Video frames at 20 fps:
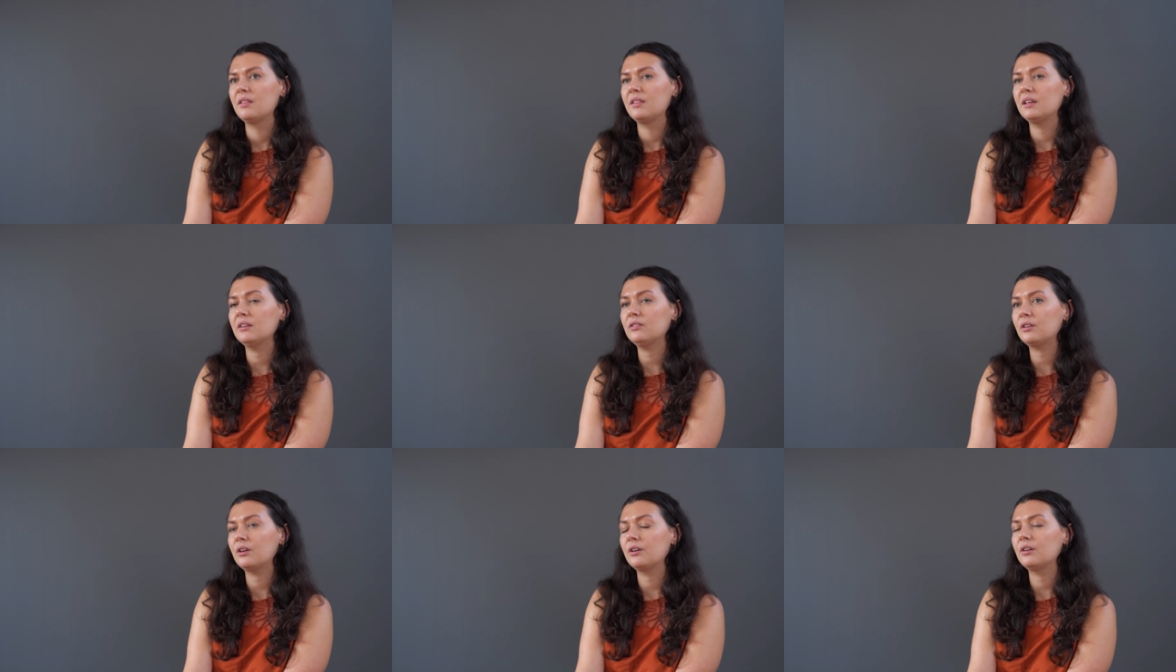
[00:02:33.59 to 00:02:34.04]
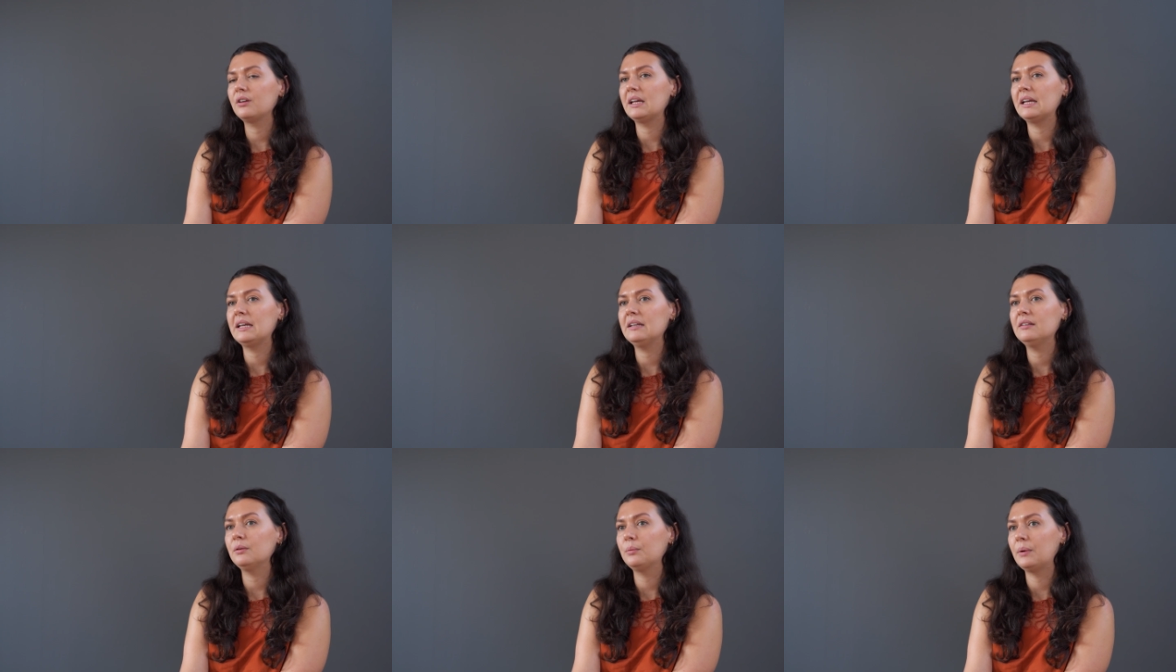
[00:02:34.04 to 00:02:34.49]
This could
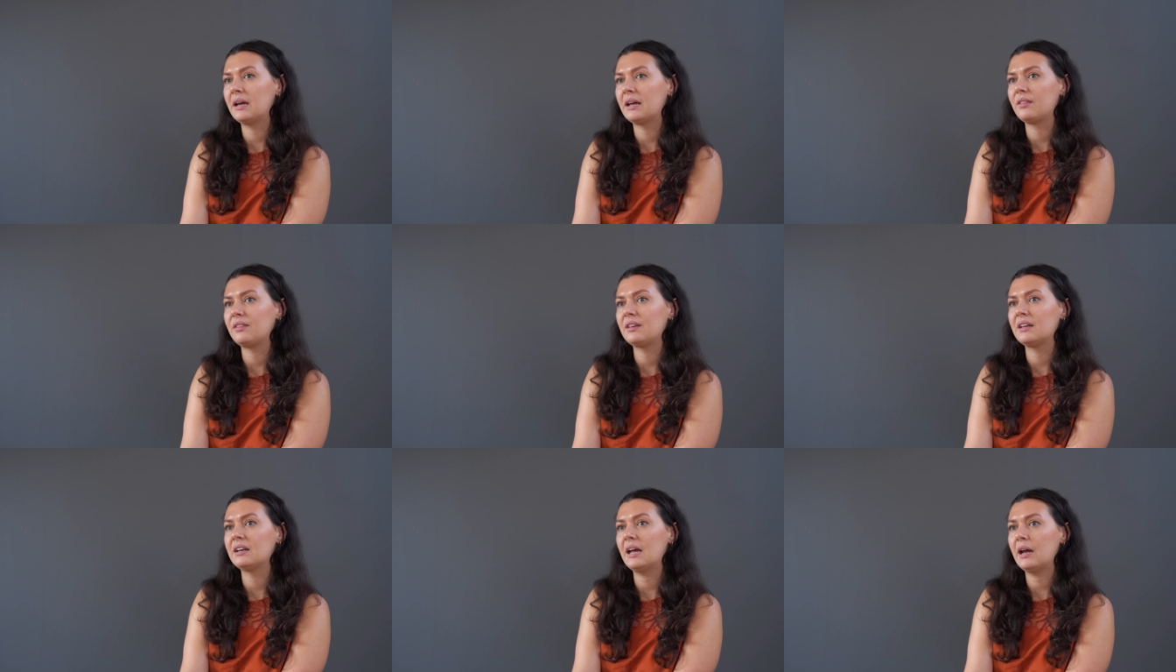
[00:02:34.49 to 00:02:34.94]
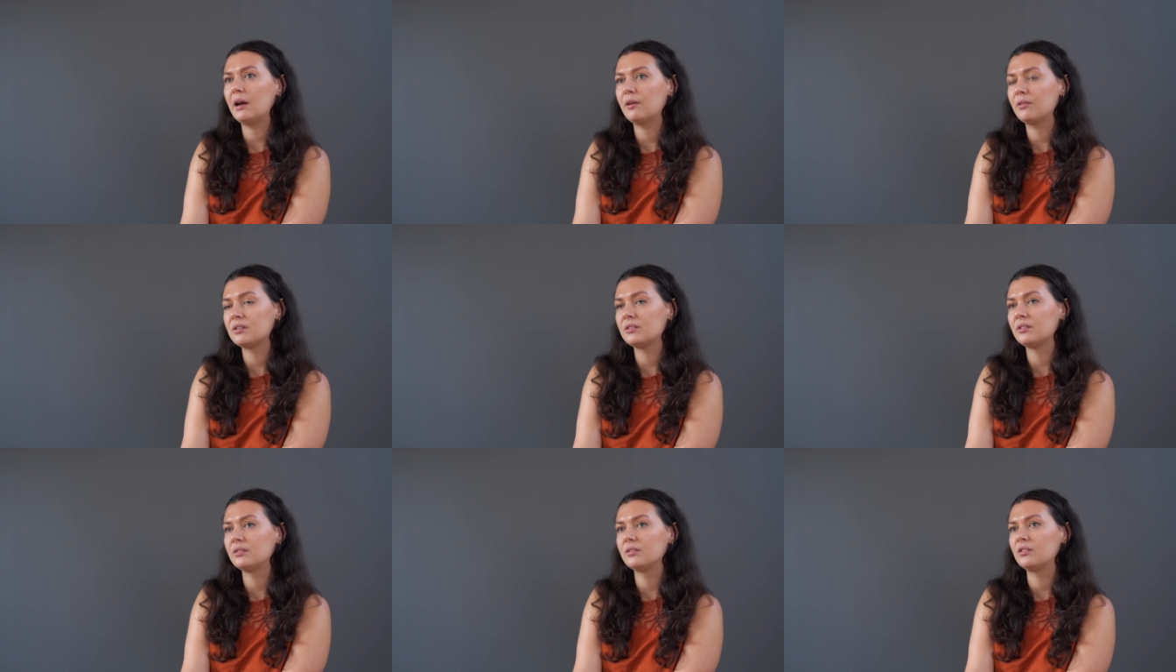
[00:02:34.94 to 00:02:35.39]
eat away at the
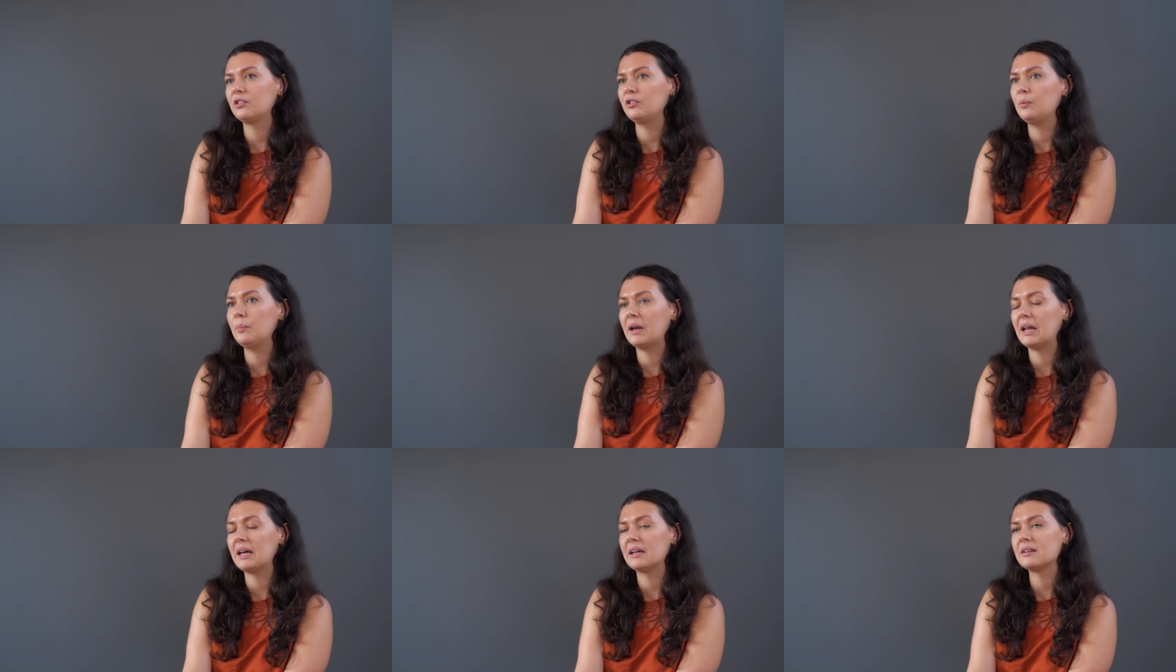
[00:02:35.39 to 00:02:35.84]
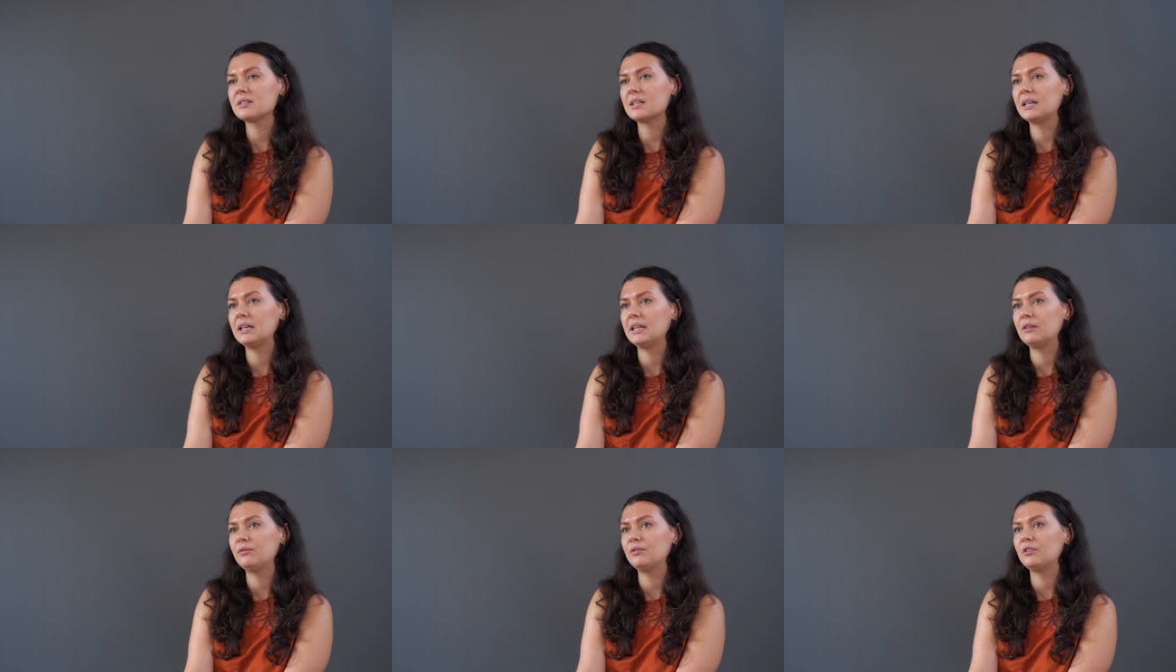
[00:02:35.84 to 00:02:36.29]
inheritance you plan
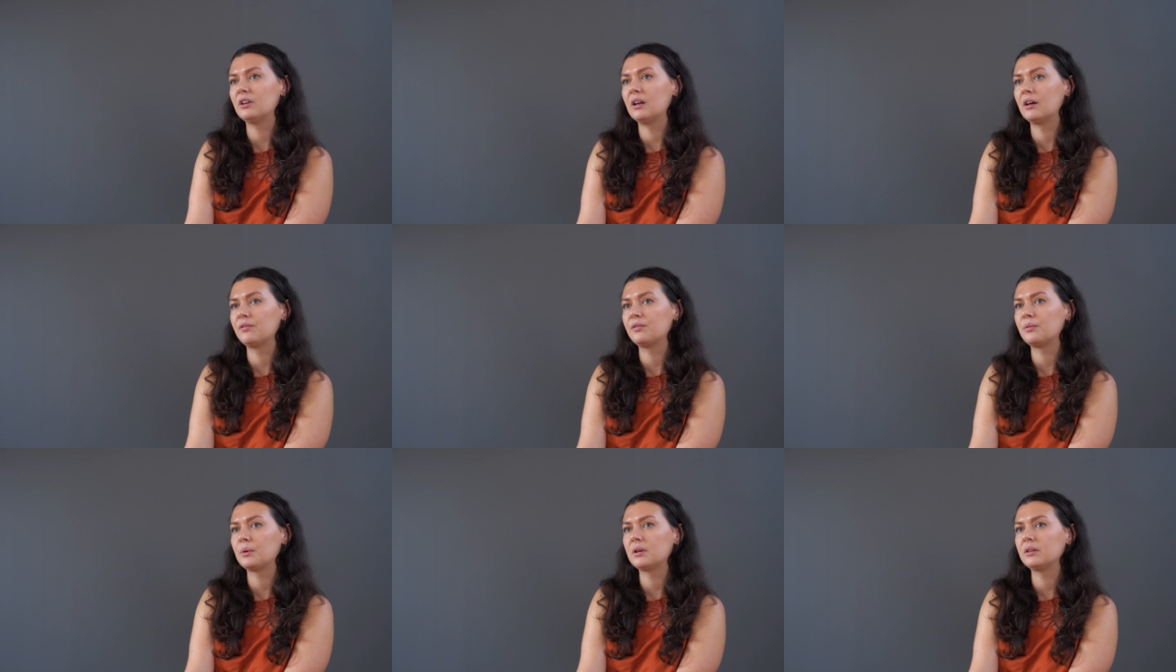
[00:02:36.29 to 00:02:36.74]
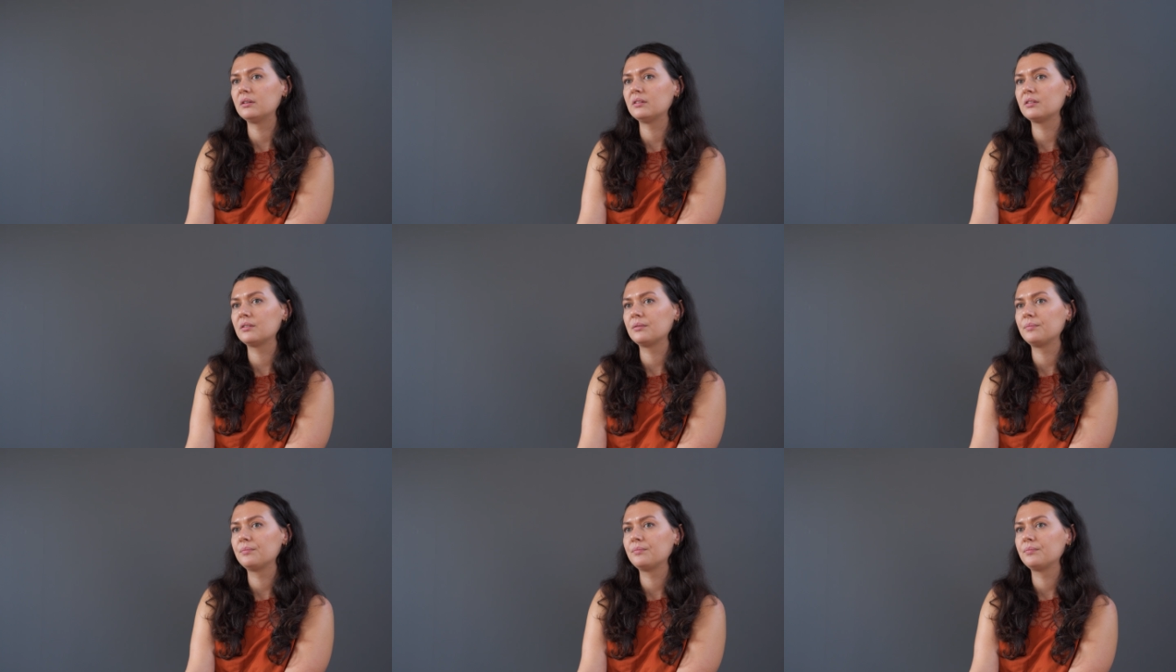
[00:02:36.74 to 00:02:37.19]
to leave to loved
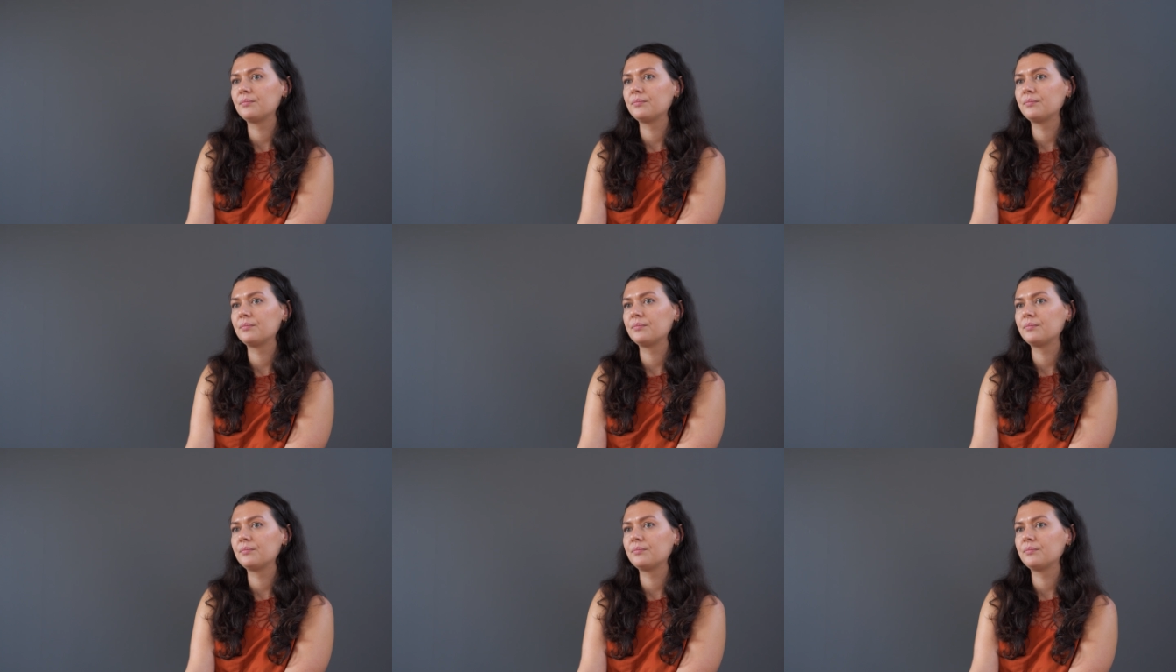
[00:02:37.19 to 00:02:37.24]
ones.